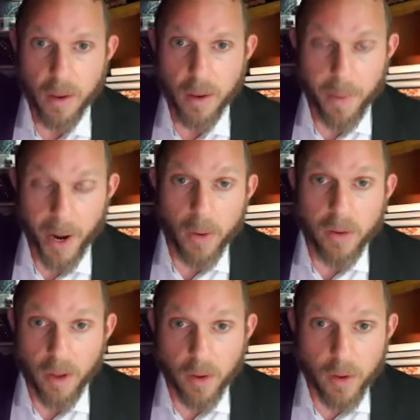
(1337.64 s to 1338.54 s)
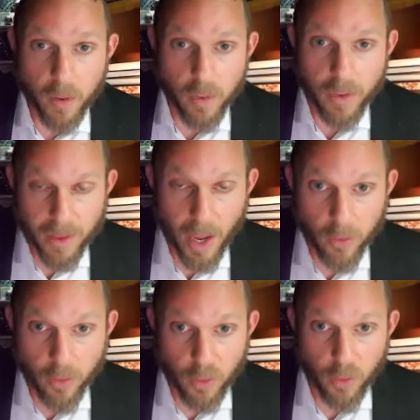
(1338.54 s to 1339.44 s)
But I will tell you that there are
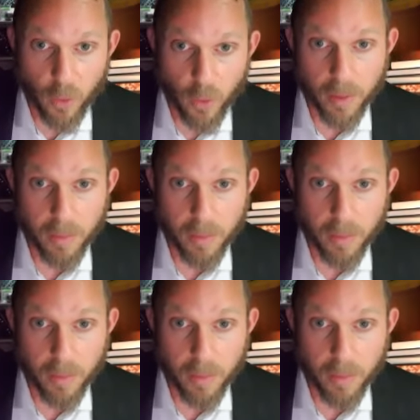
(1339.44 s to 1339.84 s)
two